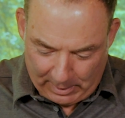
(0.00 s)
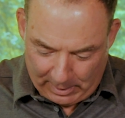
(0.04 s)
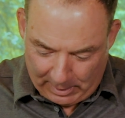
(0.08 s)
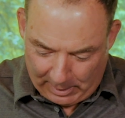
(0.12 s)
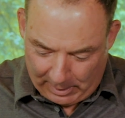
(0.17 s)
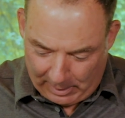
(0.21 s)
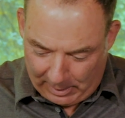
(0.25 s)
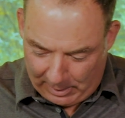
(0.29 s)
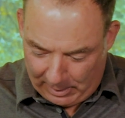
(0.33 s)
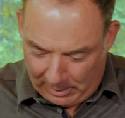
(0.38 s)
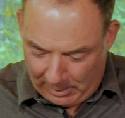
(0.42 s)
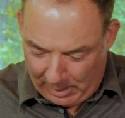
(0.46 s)

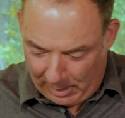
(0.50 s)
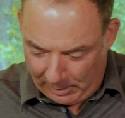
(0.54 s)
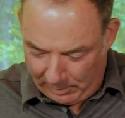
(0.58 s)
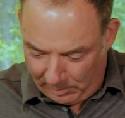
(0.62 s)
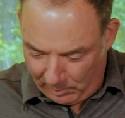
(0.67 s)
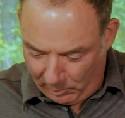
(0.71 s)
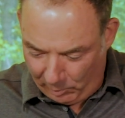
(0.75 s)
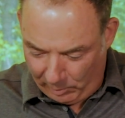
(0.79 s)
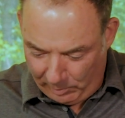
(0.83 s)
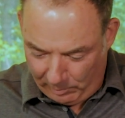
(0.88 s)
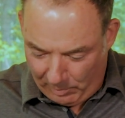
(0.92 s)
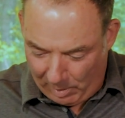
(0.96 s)

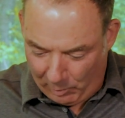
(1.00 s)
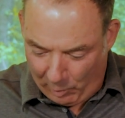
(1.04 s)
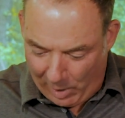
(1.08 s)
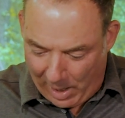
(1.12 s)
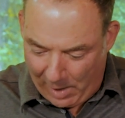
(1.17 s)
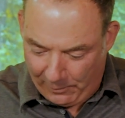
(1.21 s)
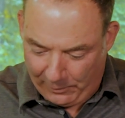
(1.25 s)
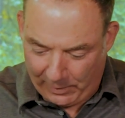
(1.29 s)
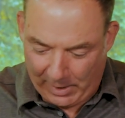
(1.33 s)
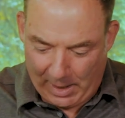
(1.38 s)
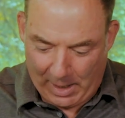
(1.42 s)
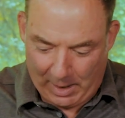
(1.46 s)
my
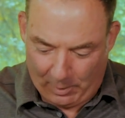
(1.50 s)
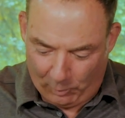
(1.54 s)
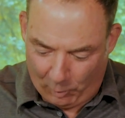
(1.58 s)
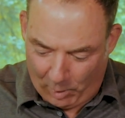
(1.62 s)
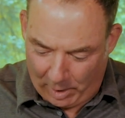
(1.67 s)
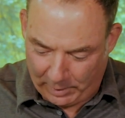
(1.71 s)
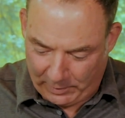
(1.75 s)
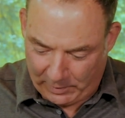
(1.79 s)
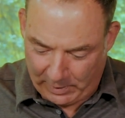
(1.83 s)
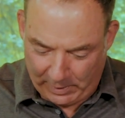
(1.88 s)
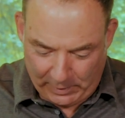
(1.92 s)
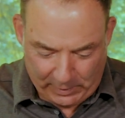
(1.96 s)
wife and I
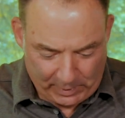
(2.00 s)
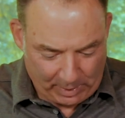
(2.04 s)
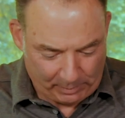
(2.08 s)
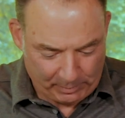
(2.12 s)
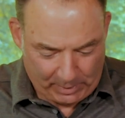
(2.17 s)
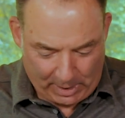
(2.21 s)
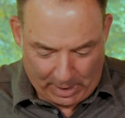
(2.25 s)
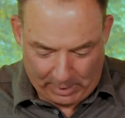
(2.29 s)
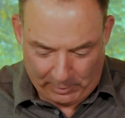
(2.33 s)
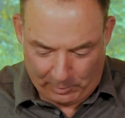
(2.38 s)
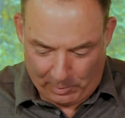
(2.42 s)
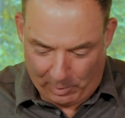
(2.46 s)
watch these
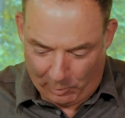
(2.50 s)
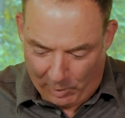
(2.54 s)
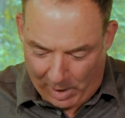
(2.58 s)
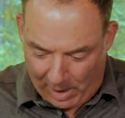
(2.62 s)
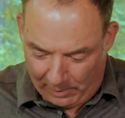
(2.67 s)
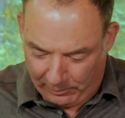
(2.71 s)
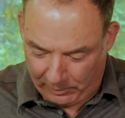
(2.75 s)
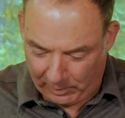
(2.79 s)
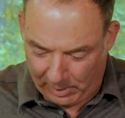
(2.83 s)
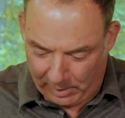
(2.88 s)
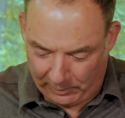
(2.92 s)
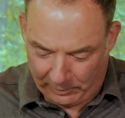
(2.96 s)
sometimes. My
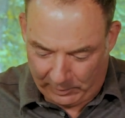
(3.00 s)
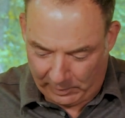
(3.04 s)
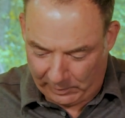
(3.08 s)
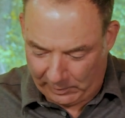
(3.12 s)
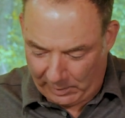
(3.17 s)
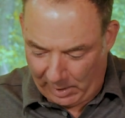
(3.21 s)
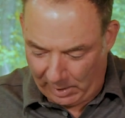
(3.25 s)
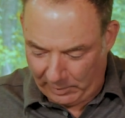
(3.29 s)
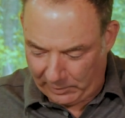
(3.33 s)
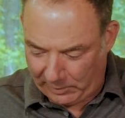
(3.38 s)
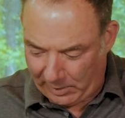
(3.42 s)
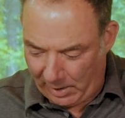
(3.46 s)
wife loves this
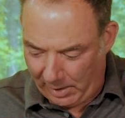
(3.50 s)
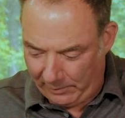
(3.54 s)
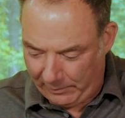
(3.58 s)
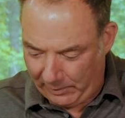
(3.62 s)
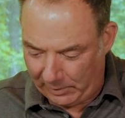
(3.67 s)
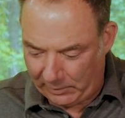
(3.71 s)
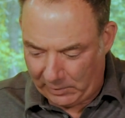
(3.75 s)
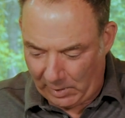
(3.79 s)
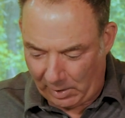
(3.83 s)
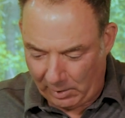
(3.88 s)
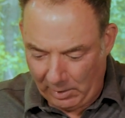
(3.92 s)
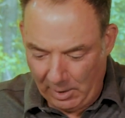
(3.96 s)
kind of stuff,
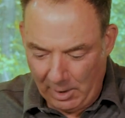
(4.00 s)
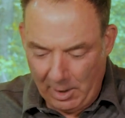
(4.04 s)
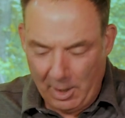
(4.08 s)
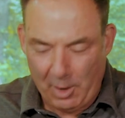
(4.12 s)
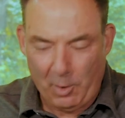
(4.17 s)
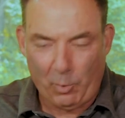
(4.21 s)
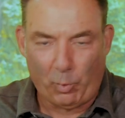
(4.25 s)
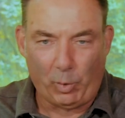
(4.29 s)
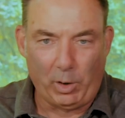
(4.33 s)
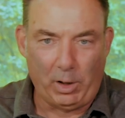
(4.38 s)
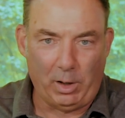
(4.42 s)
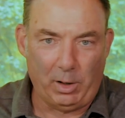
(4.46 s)
and so
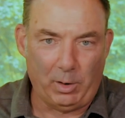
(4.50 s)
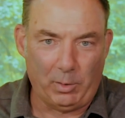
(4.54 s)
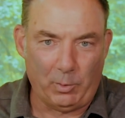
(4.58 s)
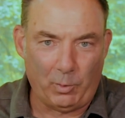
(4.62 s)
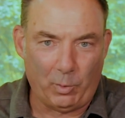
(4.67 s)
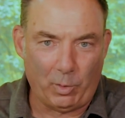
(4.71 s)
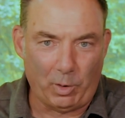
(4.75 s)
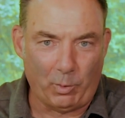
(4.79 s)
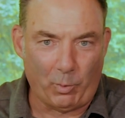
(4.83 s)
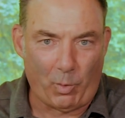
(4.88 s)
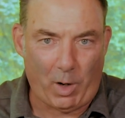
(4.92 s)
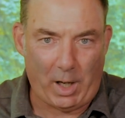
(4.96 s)
we're
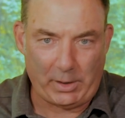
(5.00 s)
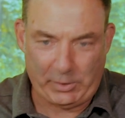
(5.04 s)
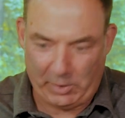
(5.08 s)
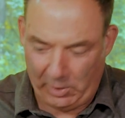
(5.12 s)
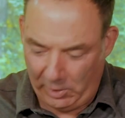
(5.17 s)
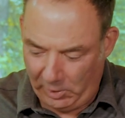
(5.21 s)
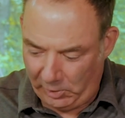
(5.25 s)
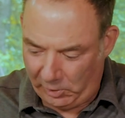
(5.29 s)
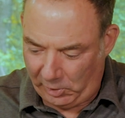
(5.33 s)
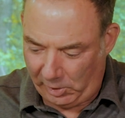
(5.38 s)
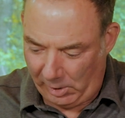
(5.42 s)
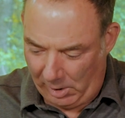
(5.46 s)
watching
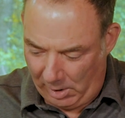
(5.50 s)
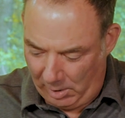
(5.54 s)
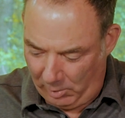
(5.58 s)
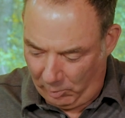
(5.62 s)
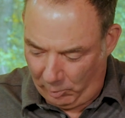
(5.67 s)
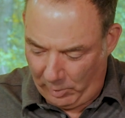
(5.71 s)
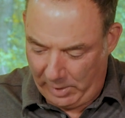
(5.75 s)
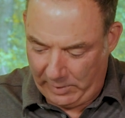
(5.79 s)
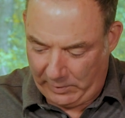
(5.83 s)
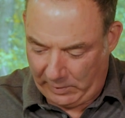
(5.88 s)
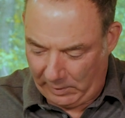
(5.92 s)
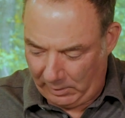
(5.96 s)
this show
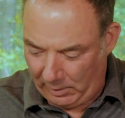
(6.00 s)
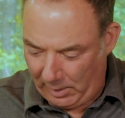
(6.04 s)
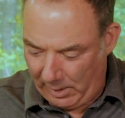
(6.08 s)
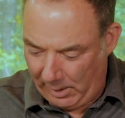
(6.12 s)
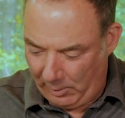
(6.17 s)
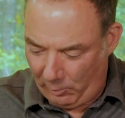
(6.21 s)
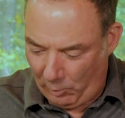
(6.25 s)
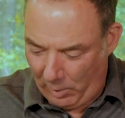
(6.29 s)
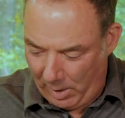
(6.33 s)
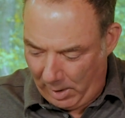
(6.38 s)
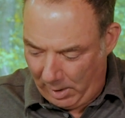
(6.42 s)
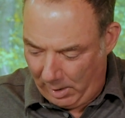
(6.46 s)
recently
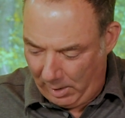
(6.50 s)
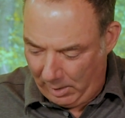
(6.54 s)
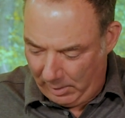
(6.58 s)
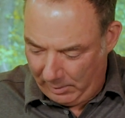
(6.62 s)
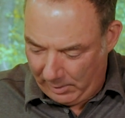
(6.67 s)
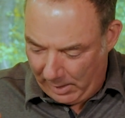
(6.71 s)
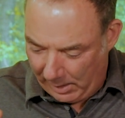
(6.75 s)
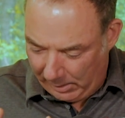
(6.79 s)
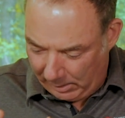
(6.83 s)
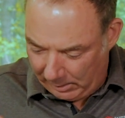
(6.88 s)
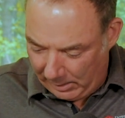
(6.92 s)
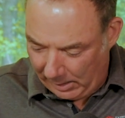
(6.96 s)
where
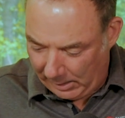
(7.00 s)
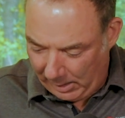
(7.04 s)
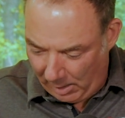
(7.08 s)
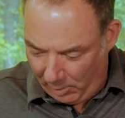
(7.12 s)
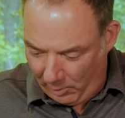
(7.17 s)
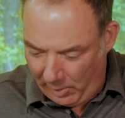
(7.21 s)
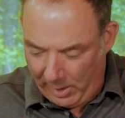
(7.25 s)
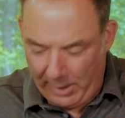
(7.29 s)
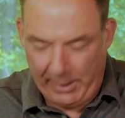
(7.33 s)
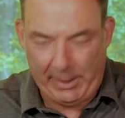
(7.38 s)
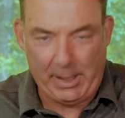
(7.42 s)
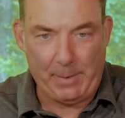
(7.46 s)
they
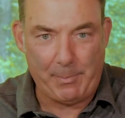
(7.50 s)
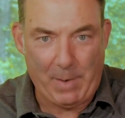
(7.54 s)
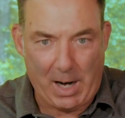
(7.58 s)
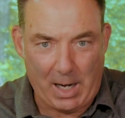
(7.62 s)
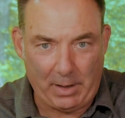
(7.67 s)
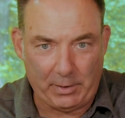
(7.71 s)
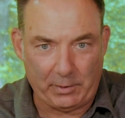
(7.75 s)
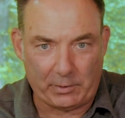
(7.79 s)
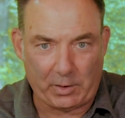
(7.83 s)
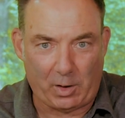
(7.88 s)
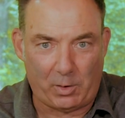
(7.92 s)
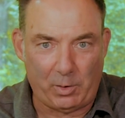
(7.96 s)
go in, they buy
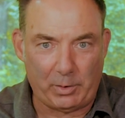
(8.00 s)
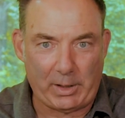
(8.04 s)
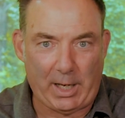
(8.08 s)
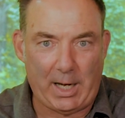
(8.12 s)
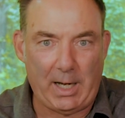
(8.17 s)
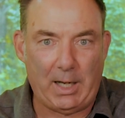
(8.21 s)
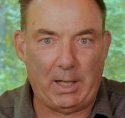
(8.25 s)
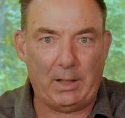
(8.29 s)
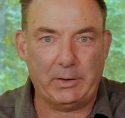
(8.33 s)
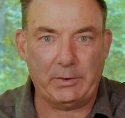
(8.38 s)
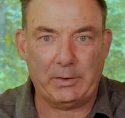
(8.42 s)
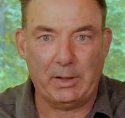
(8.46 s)
this old
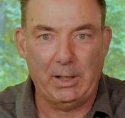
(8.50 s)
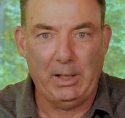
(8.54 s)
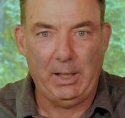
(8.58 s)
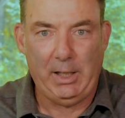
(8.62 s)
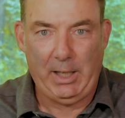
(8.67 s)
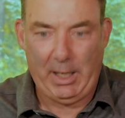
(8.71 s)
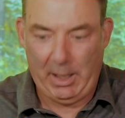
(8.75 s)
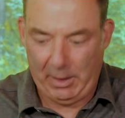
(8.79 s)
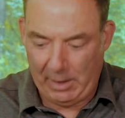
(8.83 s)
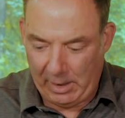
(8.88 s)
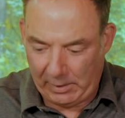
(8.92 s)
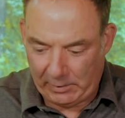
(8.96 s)
house,
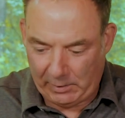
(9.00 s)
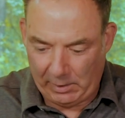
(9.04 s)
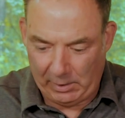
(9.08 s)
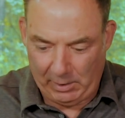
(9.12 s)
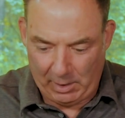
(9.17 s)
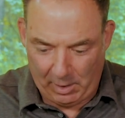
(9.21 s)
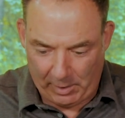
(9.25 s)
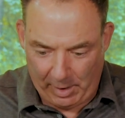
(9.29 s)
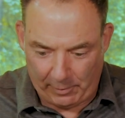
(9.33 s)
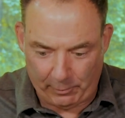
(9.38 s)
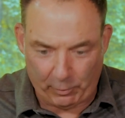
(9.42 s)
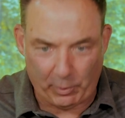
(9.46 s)
and next thing you
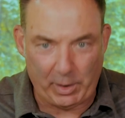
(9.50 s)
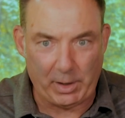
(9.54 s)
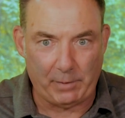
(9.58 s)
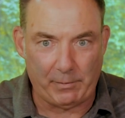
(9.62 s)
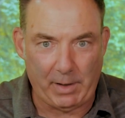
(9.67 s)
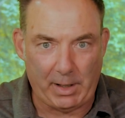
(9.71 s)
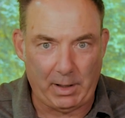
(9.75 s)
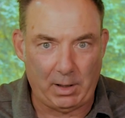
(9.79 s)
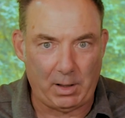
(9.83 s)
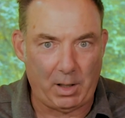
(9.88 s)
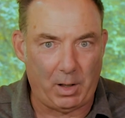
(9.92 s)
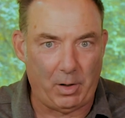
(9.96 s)
know, they've
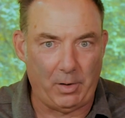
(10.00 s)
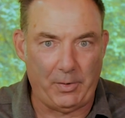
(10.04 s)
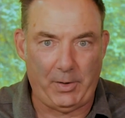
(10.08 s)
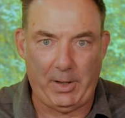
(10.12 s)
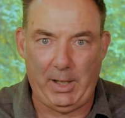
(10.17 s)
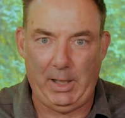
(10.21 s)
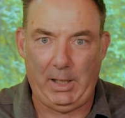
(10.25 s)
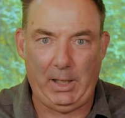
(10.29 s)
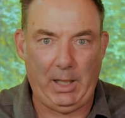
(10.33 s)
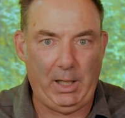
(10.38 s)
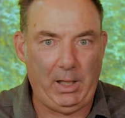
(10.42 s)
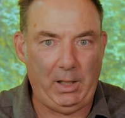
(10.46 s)
renovated the whole
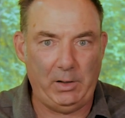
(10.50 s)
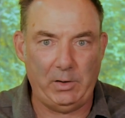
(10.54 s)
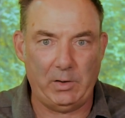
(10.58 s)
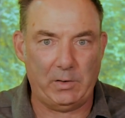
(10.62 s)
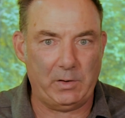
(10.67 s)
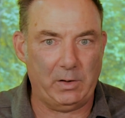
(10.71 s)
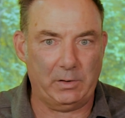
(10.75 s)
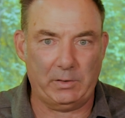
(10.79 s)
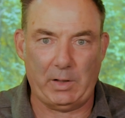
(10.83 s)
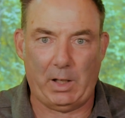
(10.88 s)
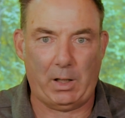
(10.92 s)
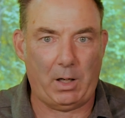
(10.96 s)
thing, and it just
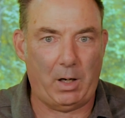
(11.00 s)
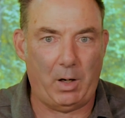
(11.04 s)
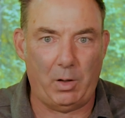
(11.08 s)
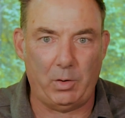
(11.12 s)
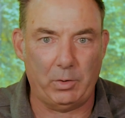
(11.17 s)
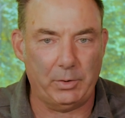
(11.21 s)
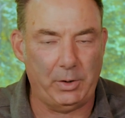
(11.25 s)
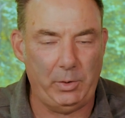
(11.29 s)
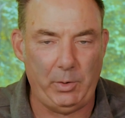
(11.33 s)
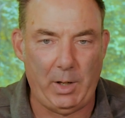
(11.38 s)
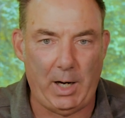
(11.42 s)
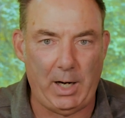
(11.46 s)
looks like a
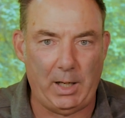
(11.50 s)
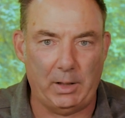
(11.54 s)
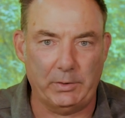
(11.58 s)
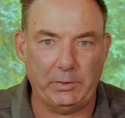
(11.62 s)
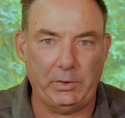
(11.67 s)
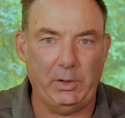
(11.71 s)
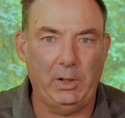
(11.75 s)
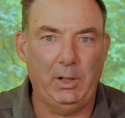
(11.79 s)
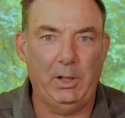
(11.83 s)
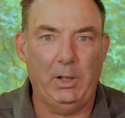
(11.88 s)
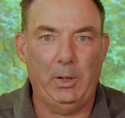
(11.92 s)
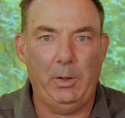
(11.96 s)
whole new house.
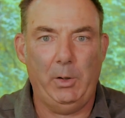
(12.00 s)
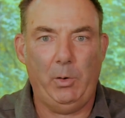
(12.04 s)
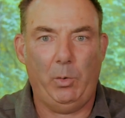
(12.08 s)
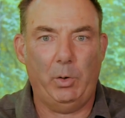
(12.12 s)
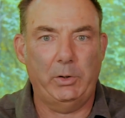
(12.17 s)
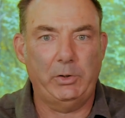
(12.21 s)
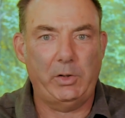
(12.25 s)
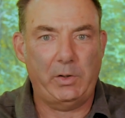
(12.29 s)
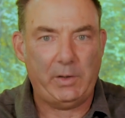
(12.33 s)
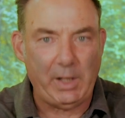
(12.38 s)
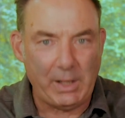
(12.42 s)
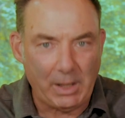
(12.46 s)
Well,
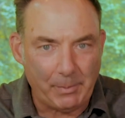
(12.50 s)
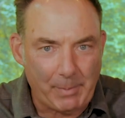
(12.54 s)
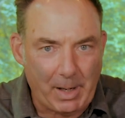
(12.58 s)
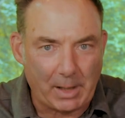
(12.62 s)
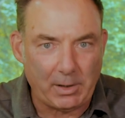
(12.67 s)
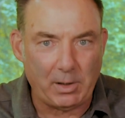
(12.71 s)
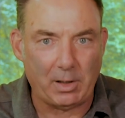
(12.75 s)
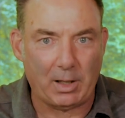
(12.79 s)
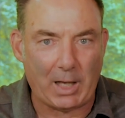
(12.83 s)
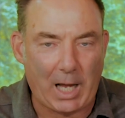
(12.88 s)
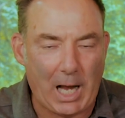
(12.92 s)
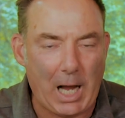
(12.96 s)
as you think about
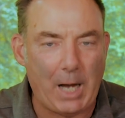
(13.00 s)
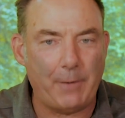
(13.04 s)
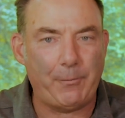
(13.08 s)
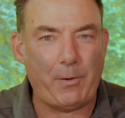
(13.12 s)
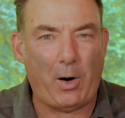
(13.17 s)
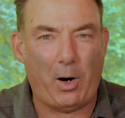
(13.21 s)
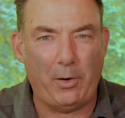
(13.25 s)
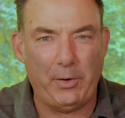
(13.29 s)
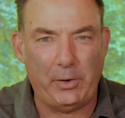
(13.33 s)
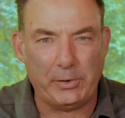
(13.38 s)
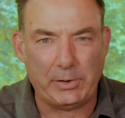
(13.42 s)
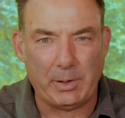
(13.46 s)
your life,
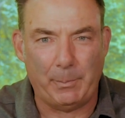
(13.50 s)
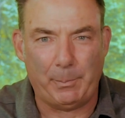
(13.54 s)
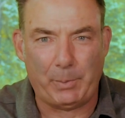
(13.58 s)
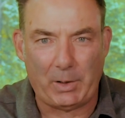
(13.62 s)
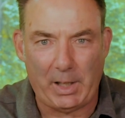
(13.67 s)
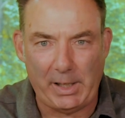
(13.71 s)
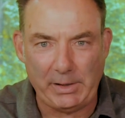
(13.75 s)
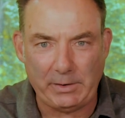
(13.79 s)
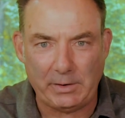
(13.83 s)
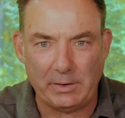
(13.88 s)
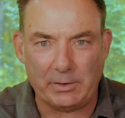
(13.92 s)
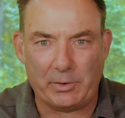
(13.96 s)
are there some
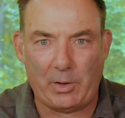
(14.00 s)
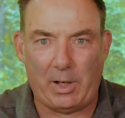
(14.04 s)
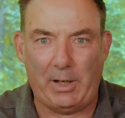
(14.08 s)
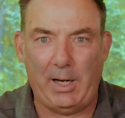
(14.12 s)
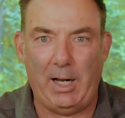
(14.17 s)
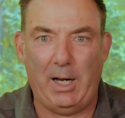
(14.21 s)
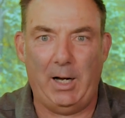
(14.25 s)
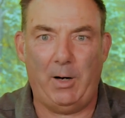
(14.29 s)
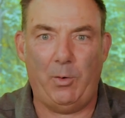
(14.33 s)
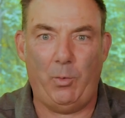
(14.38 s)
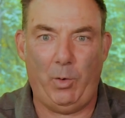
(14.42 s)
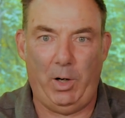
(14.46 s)
places right
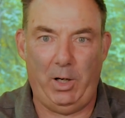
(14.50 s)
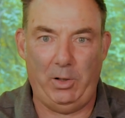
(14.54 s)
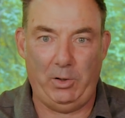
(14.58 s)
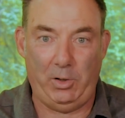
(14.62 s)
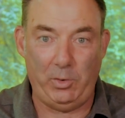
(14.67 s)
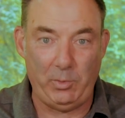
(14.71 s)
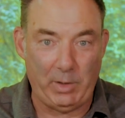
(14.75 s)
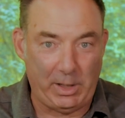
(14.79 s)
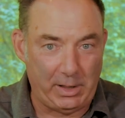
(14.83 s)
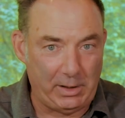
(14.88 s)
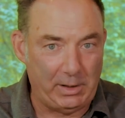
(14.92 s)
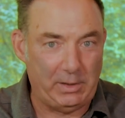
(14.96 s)
now where
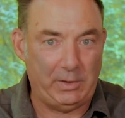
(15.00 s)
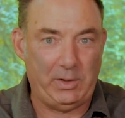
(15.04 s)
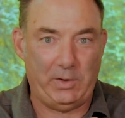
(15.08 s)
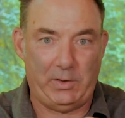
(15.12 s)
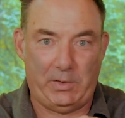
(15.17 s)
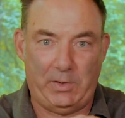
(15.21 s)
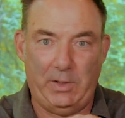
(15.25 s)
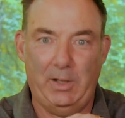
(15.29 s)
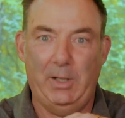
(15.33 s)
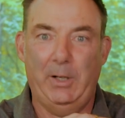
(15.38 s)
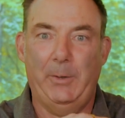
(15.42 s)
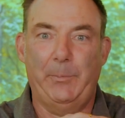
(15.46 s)
you need to
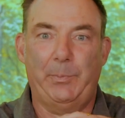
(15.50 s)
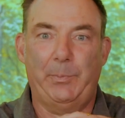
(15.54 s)
just